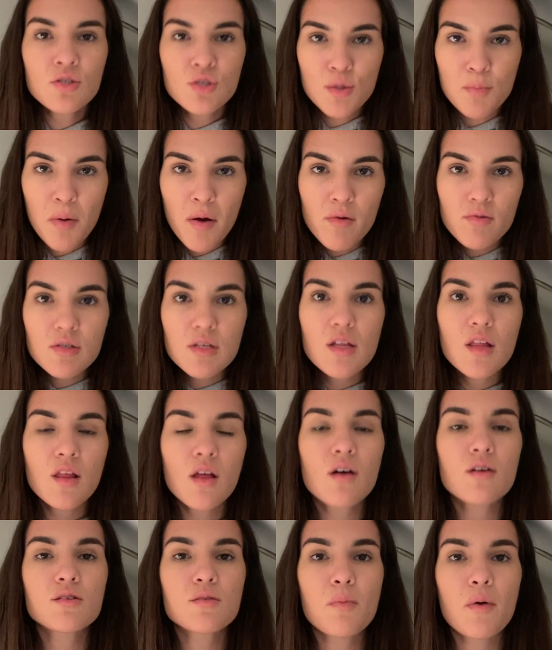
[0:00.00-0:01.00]
supposedly they
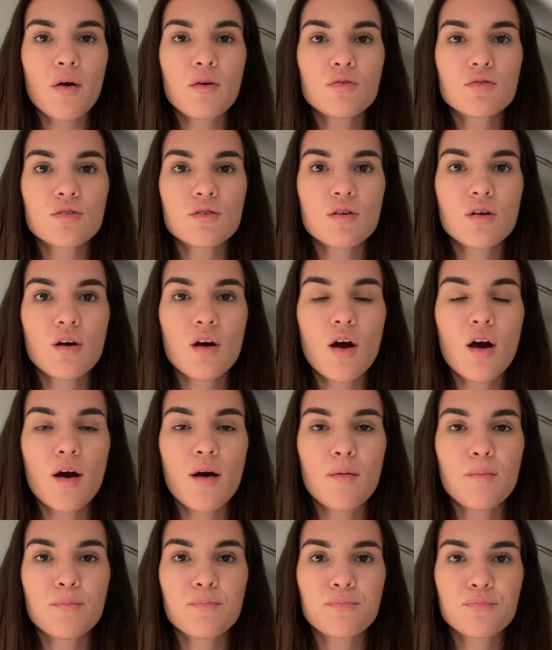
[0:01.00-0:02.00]
are supposed
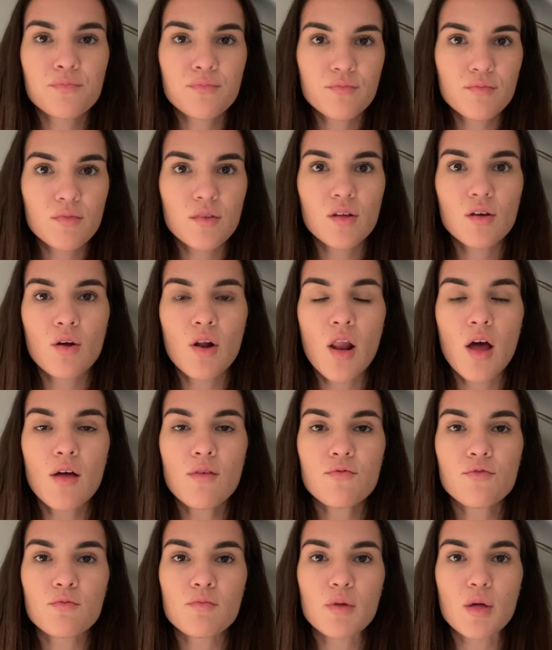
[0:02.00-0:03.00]
to learn
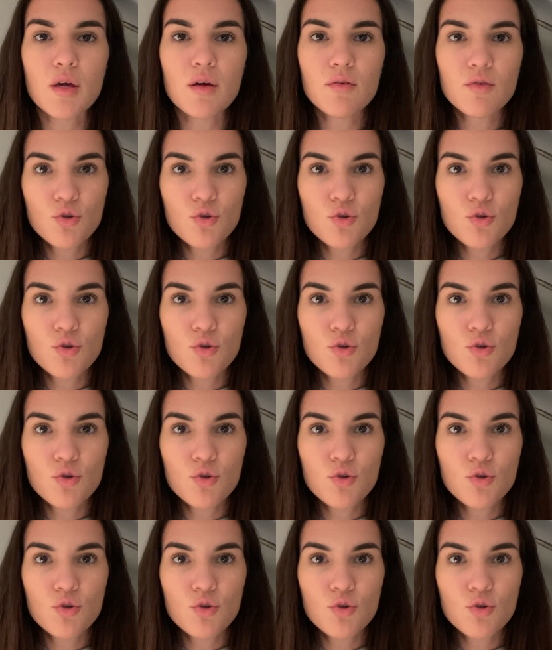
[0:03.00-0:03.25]
from you.